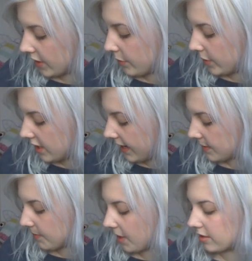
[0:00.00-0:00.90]
Which
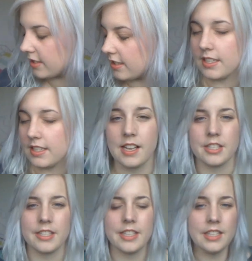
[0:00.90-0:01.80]
takes me on to these
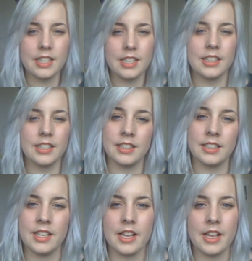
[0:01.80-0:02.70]
actually.
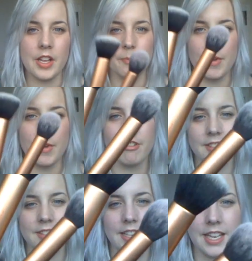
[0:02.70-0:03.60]
My
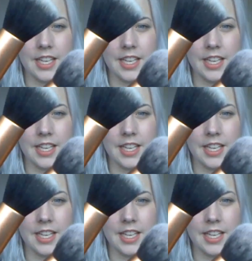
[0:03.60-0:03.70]
Real Techniques